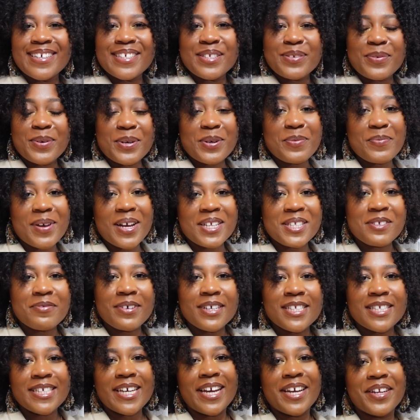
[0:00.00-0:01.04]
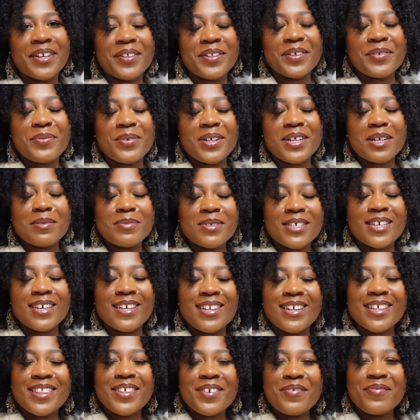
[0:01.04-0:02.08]
guys, welcome back to my channel and welcome to
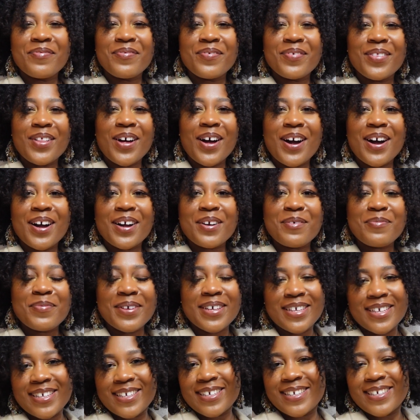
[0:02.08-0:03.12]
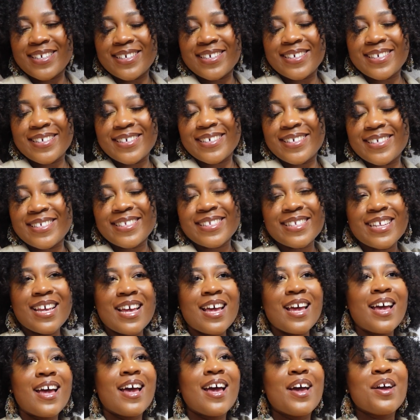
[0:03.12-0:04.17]
another vlogmas.
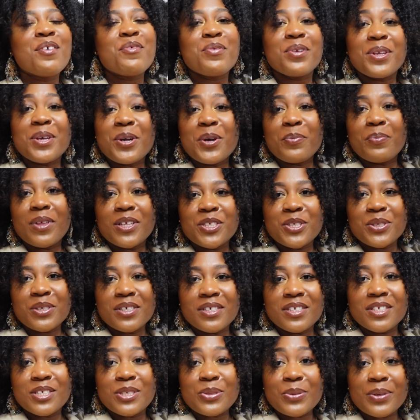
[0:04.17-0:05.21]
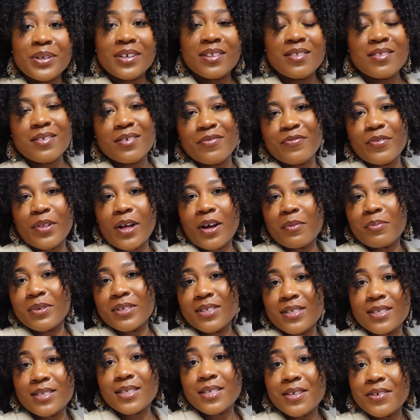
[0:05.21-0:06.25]
Really hope that you're enjoying the vlogmas
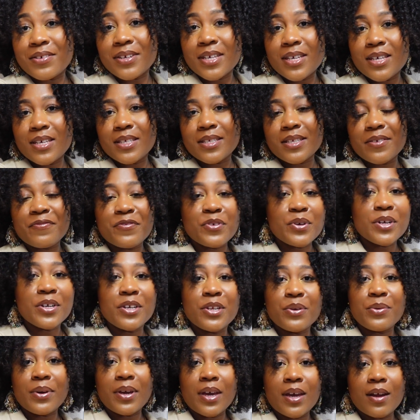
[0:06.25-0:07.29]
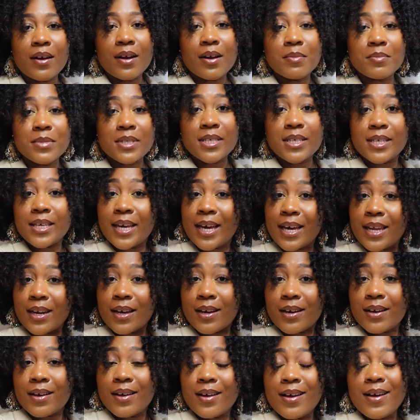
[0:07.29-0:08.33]
series. If you are new here, I'm
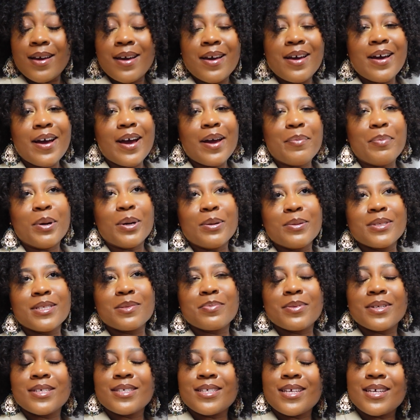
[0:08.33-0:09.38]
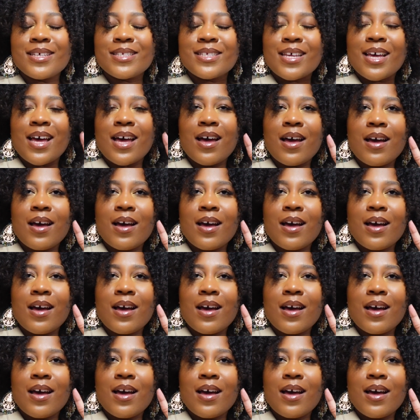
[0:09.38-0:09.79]
Deanna. I post plus size,